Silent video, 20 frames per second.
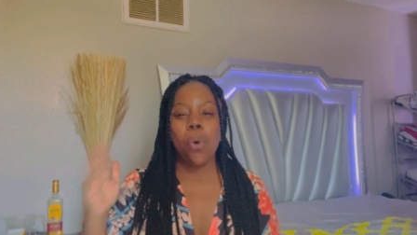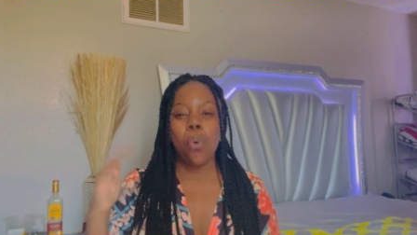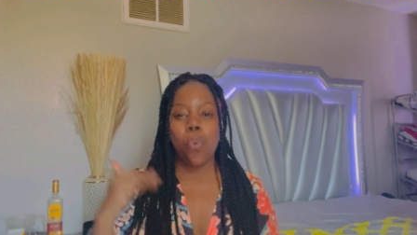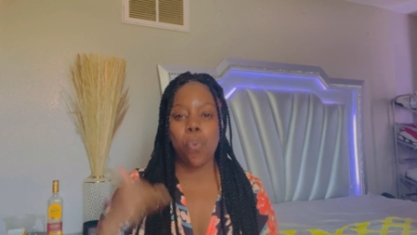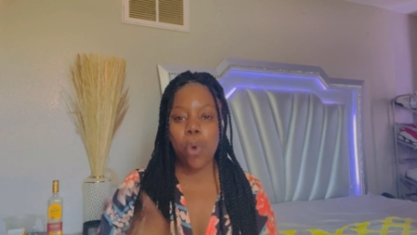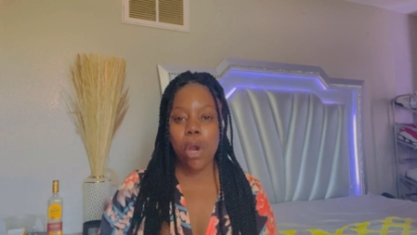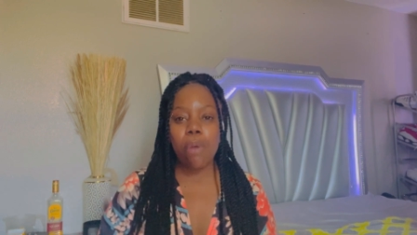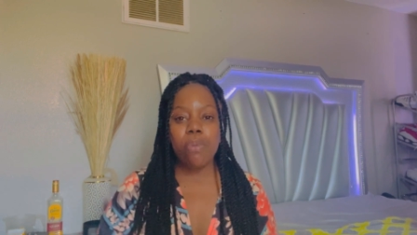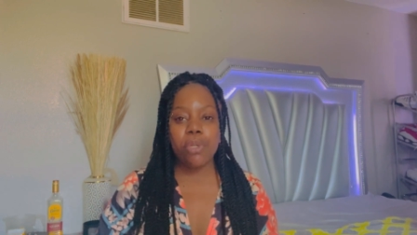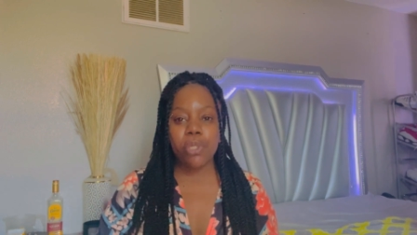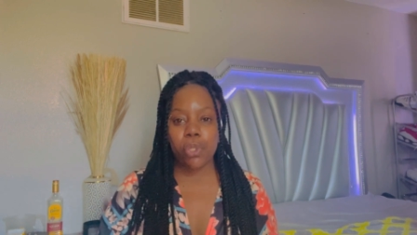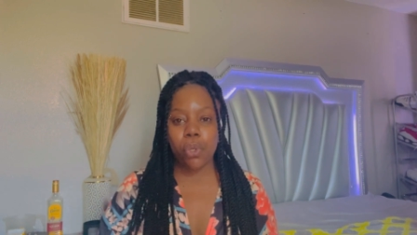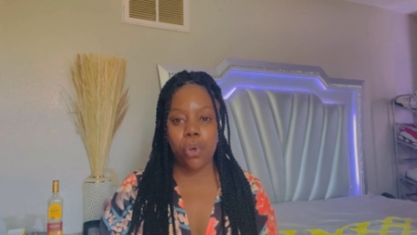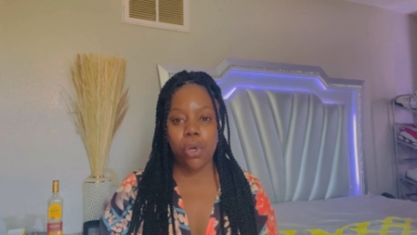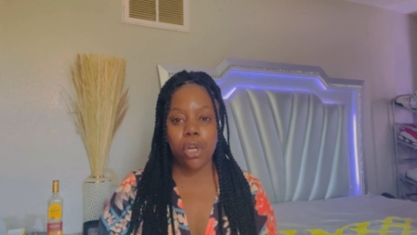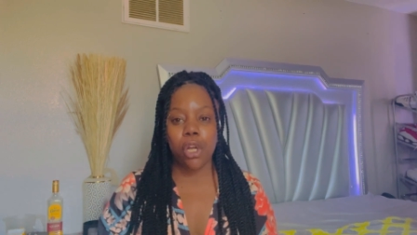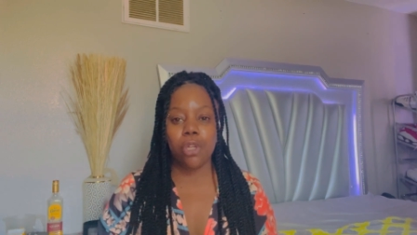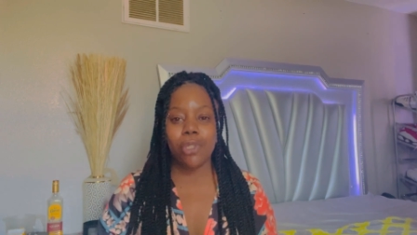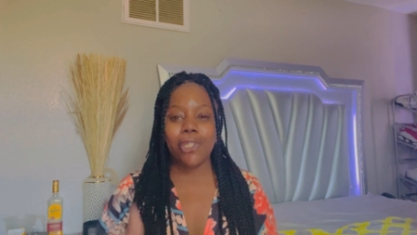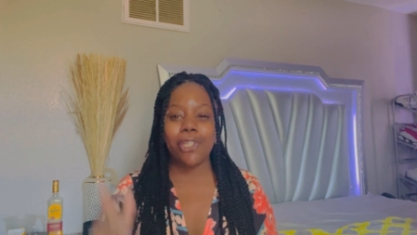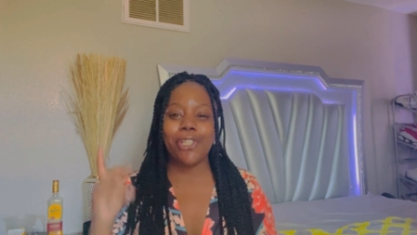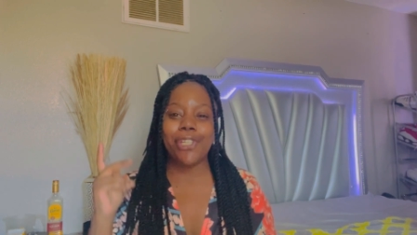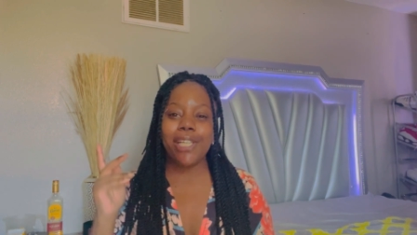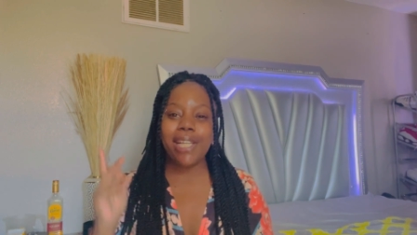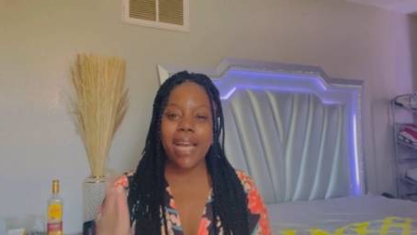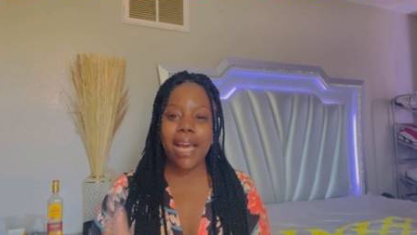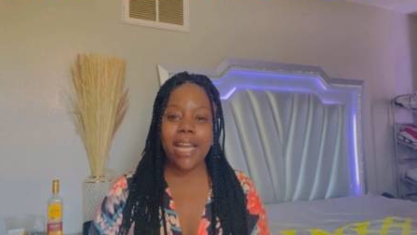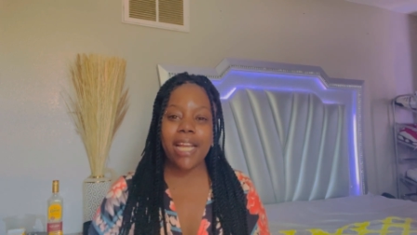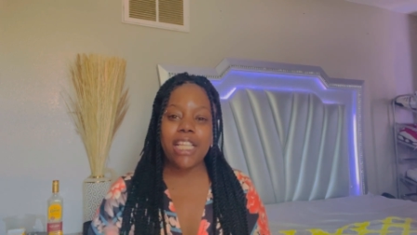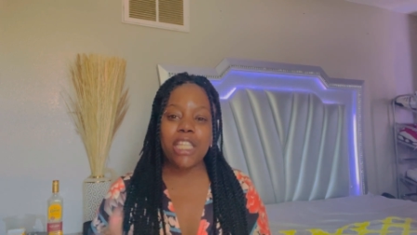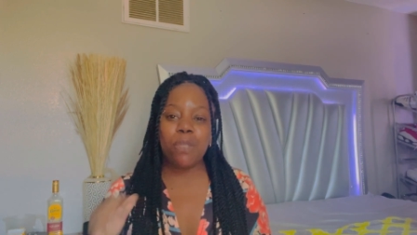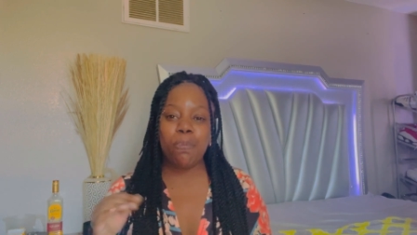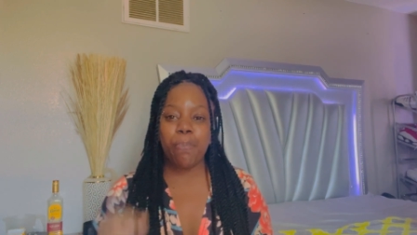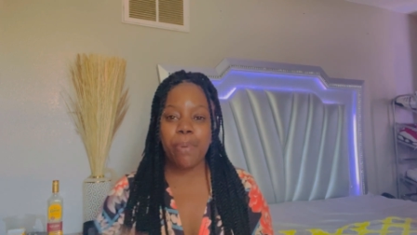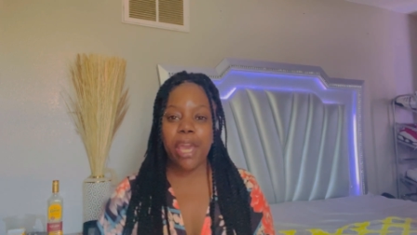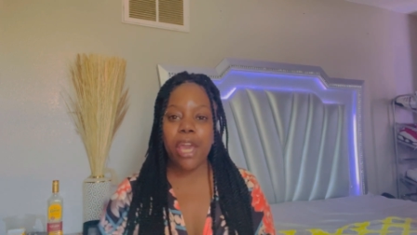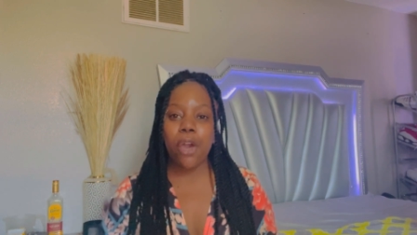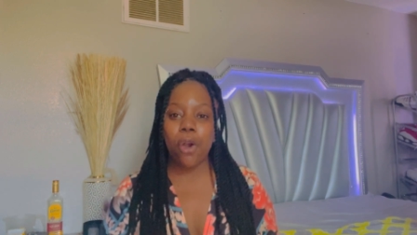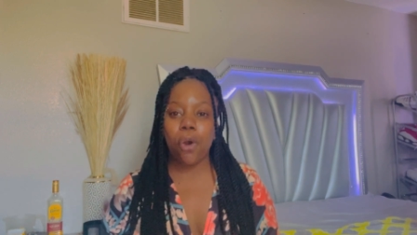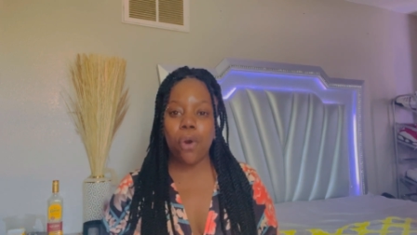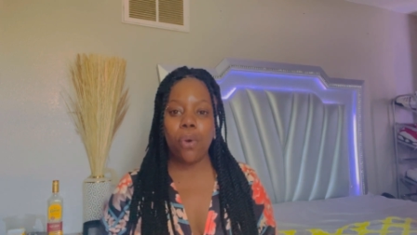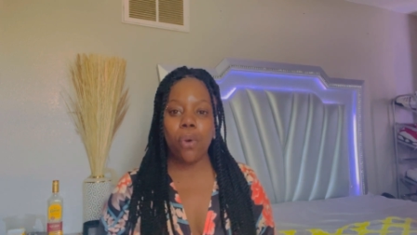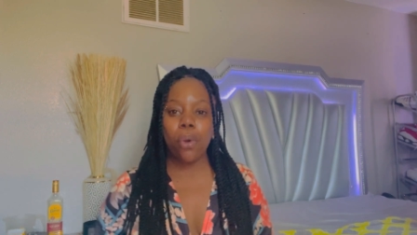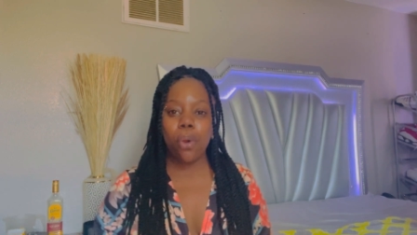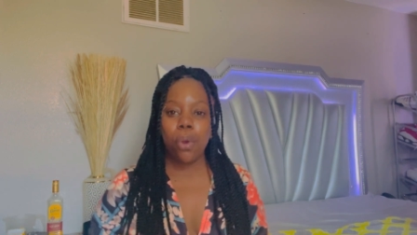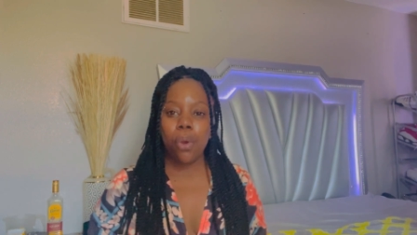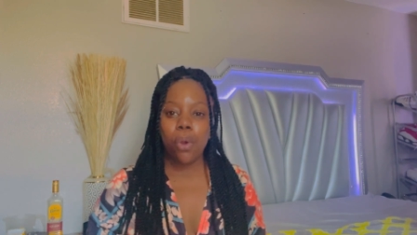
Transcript: what was going on. So she got expelled